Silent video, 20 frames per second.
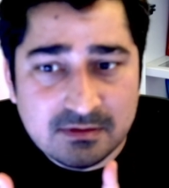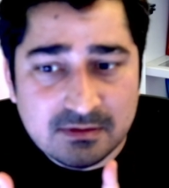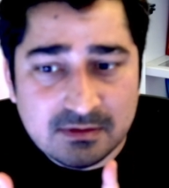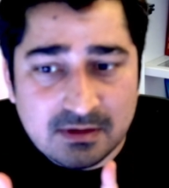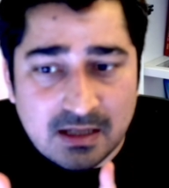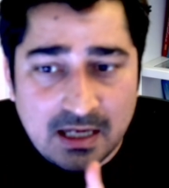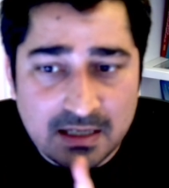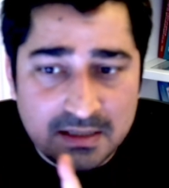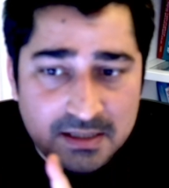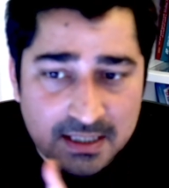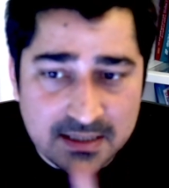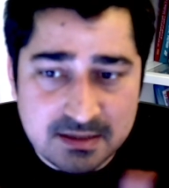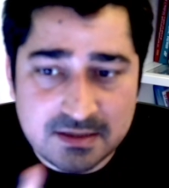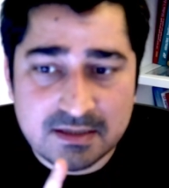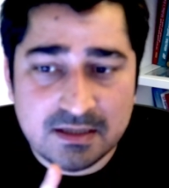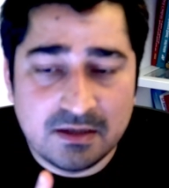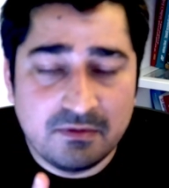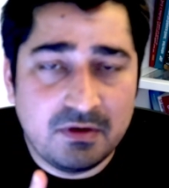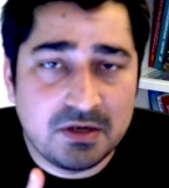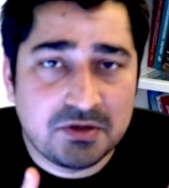And yes,
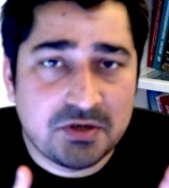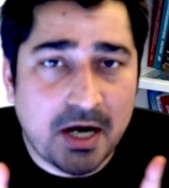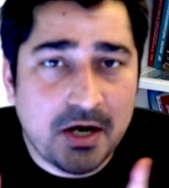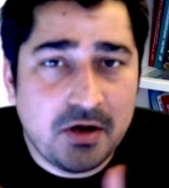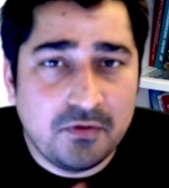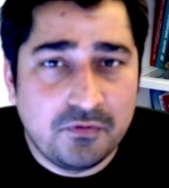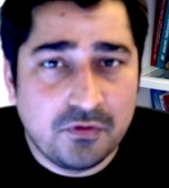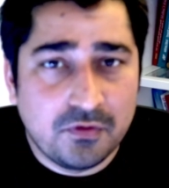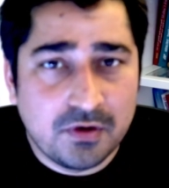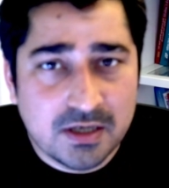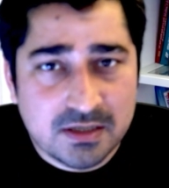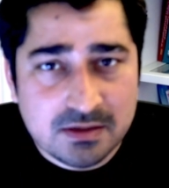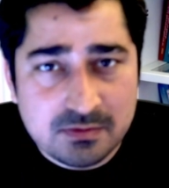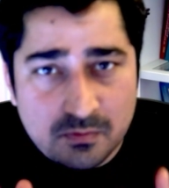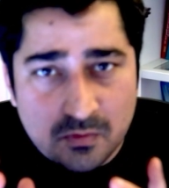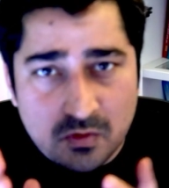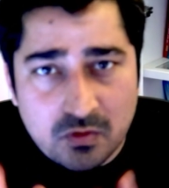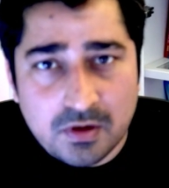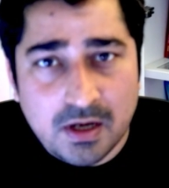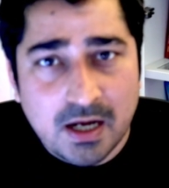we'll try to focus
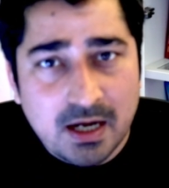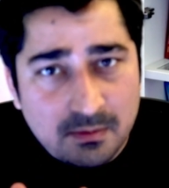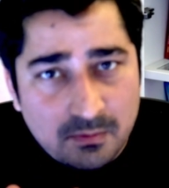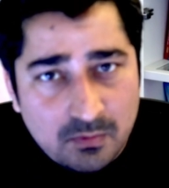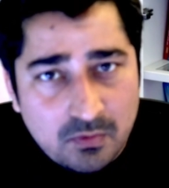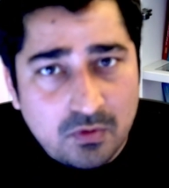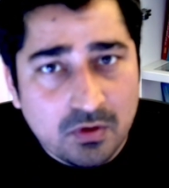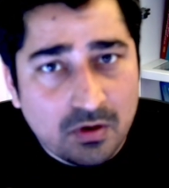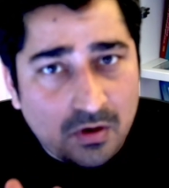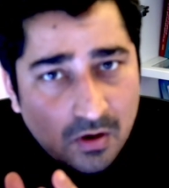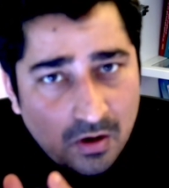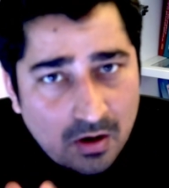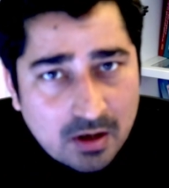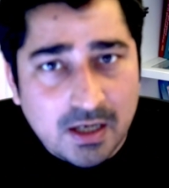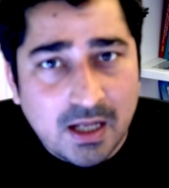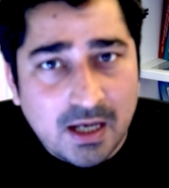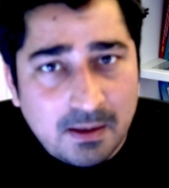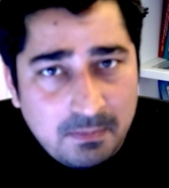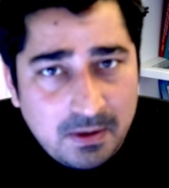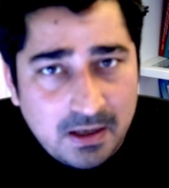more and more on
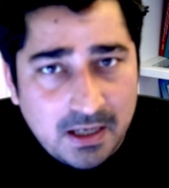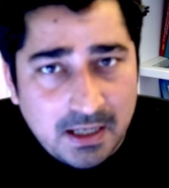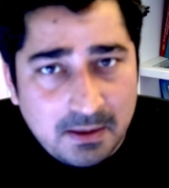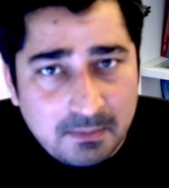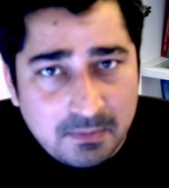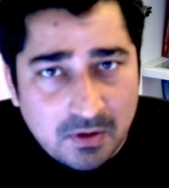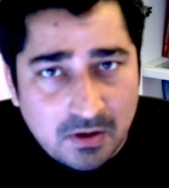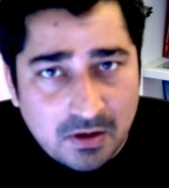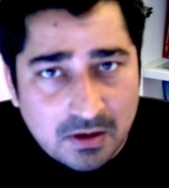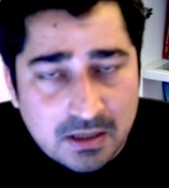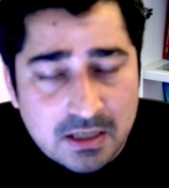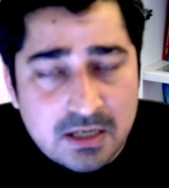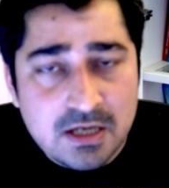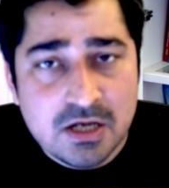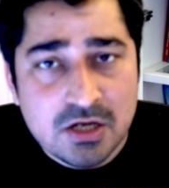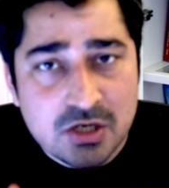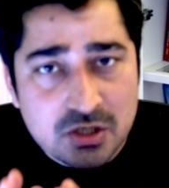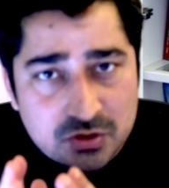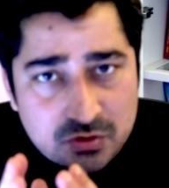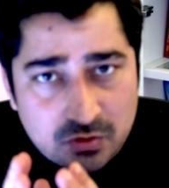a building block
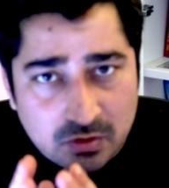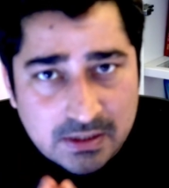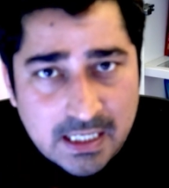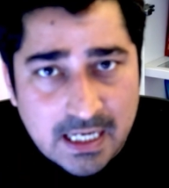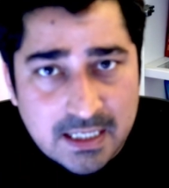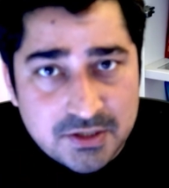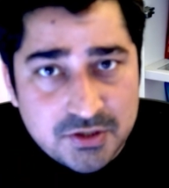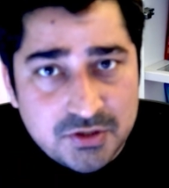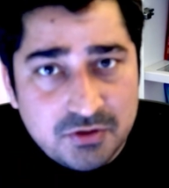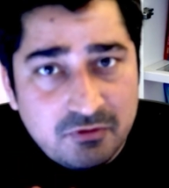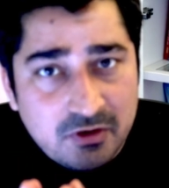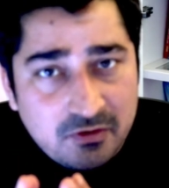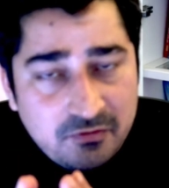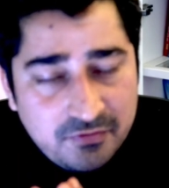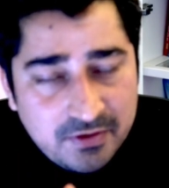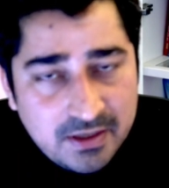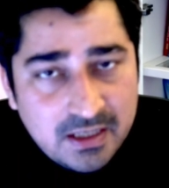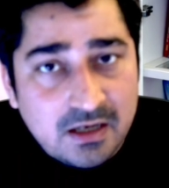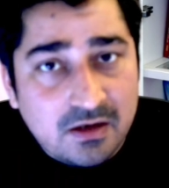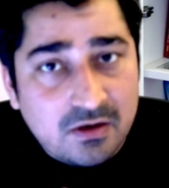so that you will
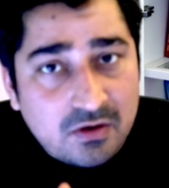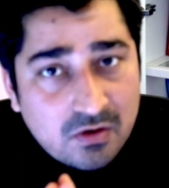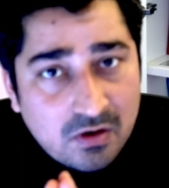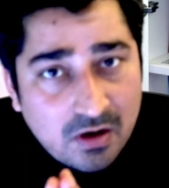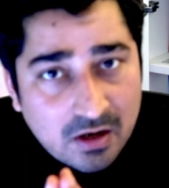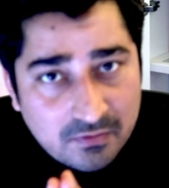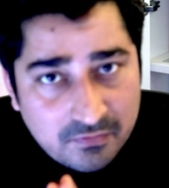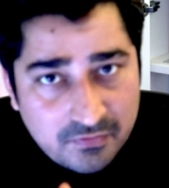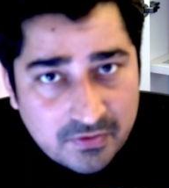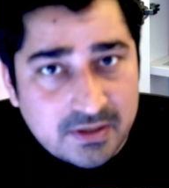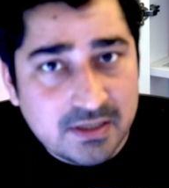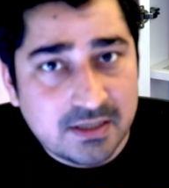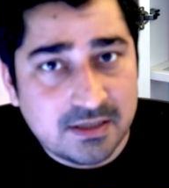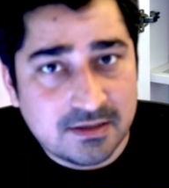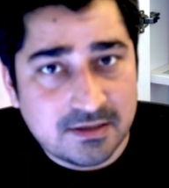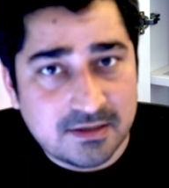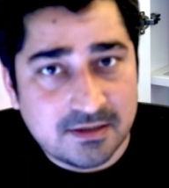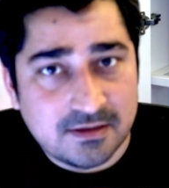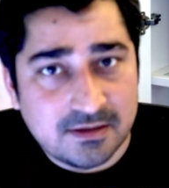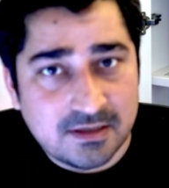feel confident.